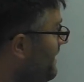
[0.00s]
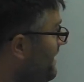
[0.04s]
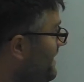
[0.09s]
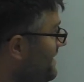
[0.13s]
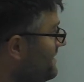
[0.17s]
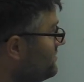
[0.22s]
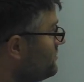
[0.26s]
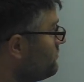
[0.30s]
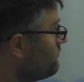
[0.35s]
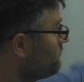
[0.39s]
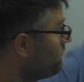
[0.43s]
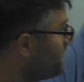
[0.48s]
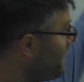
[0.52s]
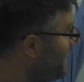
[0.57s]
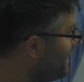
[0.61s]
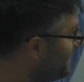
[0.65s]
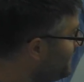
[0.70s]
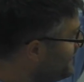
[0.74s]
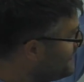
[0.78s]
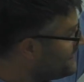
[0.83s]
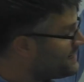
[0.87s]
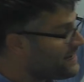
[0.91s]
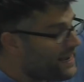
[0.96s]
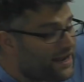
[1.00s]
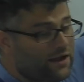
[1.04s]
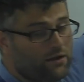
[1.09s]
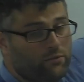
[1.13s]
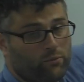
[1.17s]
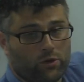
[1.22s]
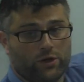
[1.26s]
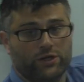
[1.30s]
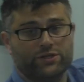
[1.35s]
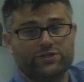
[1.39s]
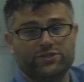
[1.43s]
is directly
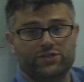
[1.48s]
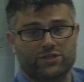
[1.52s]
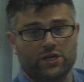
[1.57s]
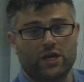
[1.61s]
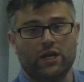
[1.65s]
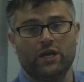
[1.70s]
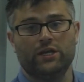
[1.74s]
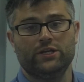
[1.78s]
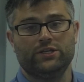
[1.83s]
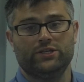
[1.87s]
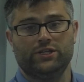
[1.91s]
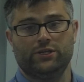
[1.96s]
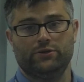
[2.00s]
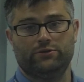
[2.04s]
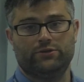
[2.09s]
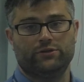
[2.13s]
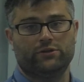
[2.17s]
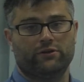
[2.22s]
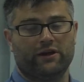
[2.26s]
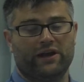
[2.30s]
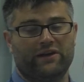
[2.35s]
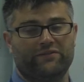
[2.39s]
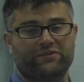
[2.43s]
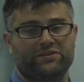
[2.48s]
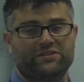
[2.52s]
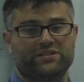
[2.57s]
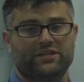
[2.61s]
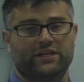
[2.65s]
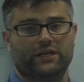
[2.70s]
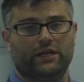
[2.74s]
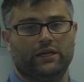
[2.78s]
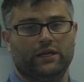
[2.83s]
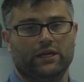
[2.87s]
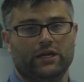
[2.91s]
downwards due to
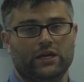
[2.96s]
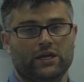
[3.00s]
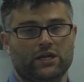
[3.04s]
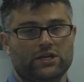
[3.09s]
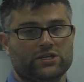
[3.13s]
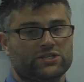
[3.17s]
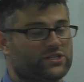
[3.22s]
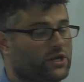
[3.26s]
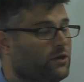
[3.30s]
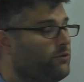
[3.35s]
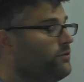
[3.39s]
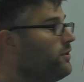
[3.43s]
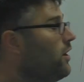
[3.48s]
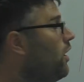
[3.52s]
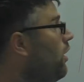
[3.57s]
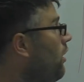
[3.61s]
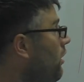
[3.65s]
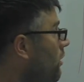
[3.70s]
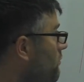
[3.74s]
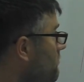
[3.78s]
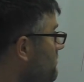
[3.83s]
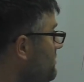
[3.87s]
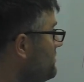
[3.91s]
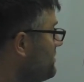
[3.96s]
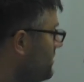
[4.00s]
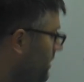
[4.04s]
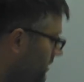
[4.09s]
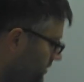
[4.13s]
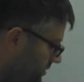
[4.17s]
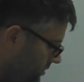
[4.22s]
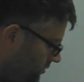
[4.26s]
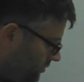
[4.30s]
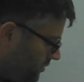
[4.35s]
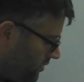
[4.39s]
gravity. So the
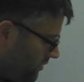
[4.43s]
horizontal